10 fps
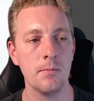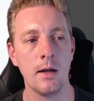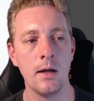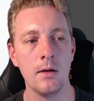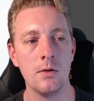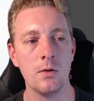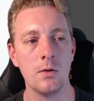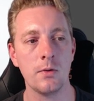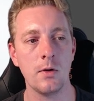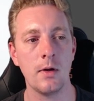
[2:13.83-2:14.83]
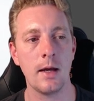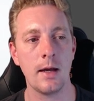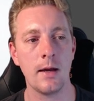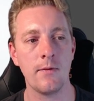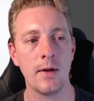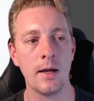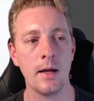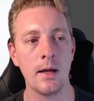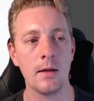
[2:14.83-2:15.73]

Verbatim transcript: And you also have a